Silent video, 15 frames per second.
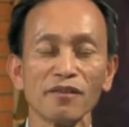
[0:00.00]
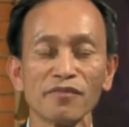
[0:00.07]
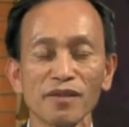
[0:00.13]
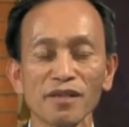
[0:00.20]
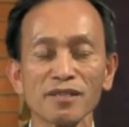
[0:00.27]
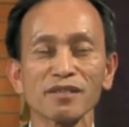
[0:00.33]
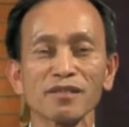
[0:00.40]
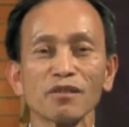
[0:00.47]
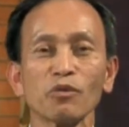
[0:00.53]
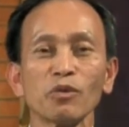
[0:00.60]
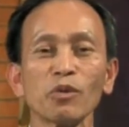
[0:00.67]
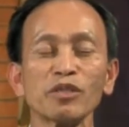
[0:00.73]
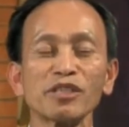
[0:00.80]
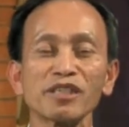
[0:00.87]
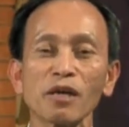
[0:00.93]
First, we
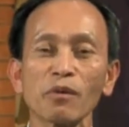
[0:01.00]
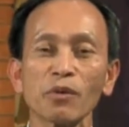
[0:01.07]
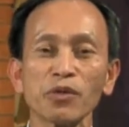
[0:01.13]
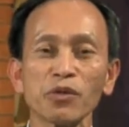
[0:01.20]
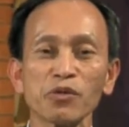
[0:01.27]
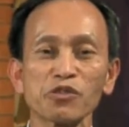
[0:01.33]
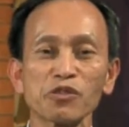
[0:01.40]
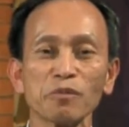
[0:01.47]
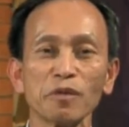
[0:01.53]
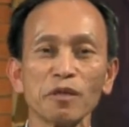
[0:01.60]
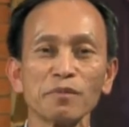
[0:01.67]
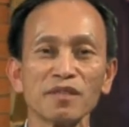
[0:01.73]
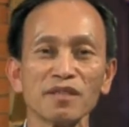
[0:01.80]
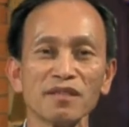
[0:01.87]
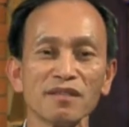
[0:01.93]
will share with you some
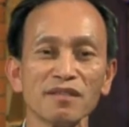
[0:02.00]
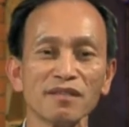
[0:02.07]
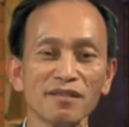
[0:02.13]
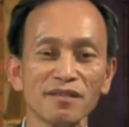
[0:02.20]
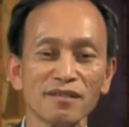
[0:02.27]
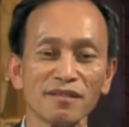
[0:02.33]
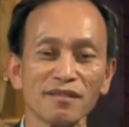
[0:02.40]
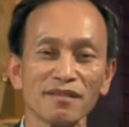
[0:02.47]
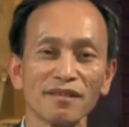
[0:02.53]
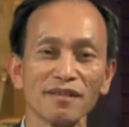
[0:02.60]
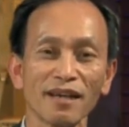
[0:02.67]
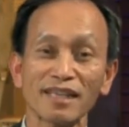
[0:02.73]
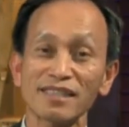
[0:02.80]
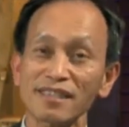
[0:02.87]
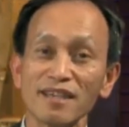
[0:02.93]
of the
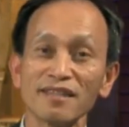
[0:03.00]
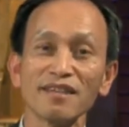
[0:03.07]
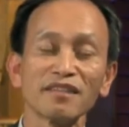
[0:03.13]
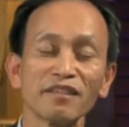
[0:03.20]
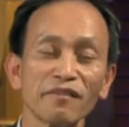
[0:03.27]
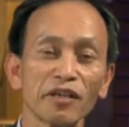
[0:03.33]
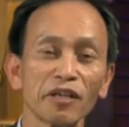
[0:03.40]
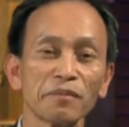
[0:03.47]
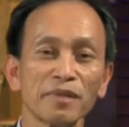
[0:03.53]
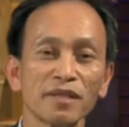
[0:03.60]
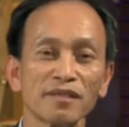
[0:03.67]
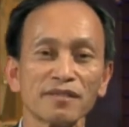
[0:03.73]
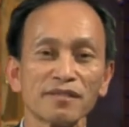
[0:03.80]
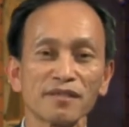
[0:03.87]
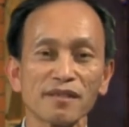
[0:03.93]
exciting
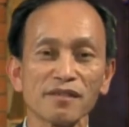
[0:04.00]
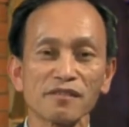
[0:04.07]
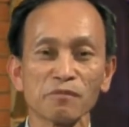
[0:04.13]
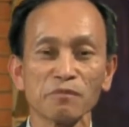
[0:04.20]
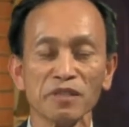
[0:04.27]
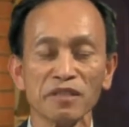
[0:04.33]
developments, some